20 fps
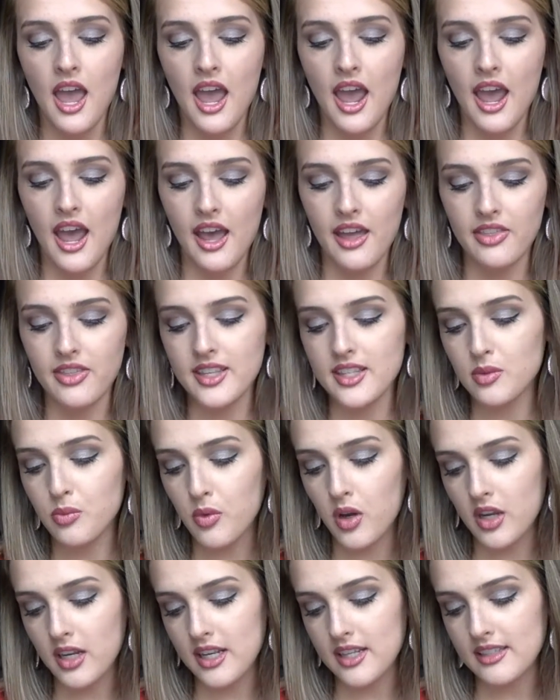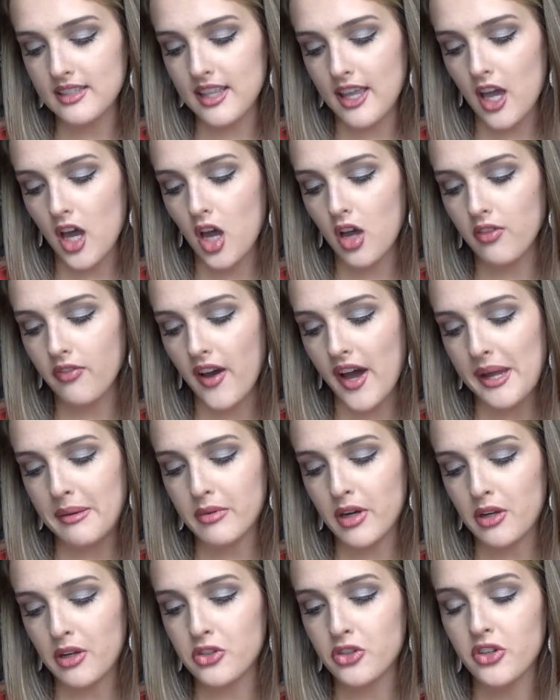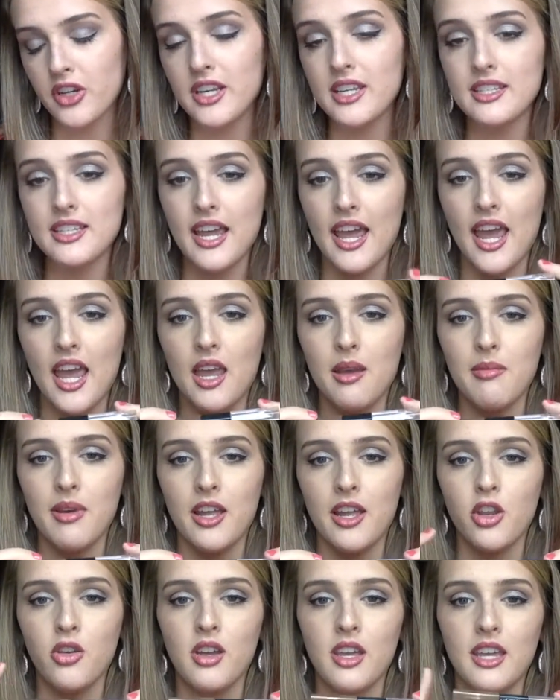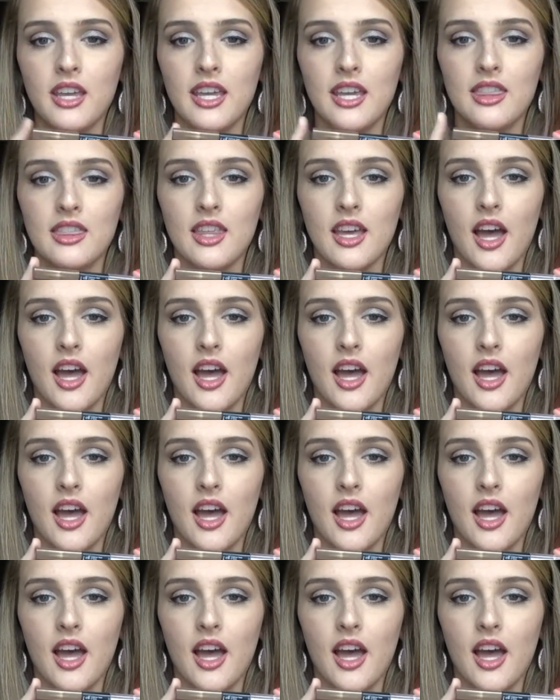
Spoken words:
And this one is the E.l.f. Eyebrow Treat and Tame. And you can get